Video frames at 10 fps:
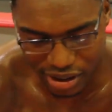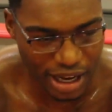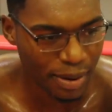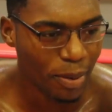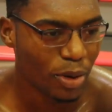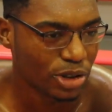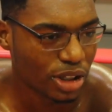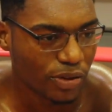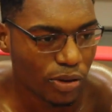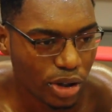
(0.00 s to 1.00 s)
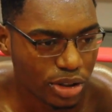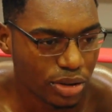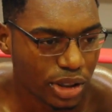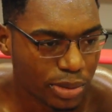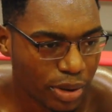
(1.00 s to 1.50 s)
Game I'm most looking forward
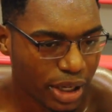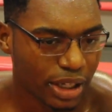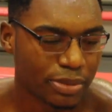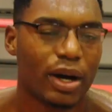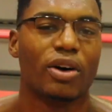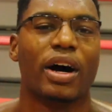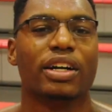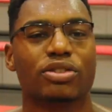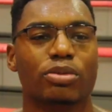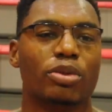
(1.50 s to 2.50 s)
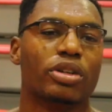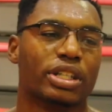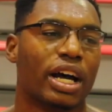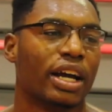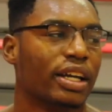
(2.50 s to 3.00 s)
to is playing against my old high school
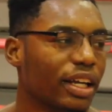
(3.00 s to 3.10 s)
boys.